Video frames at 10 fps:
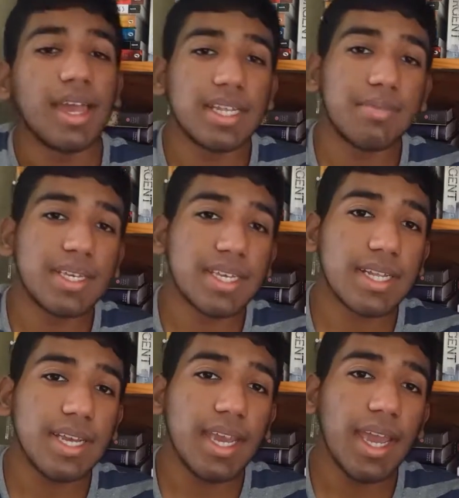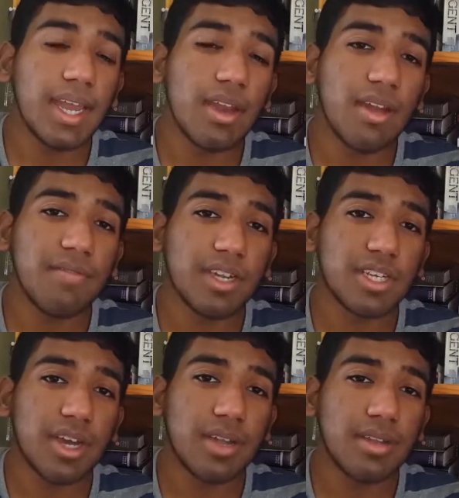It's basically a
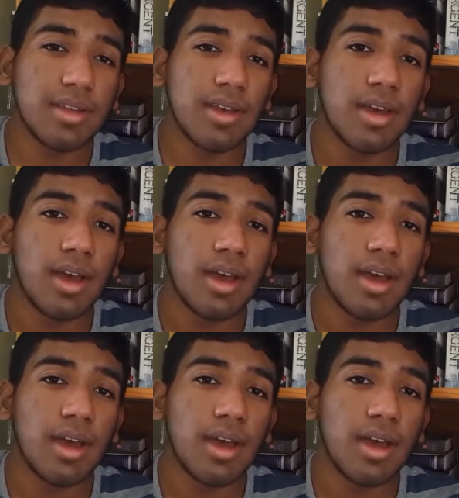non-fiction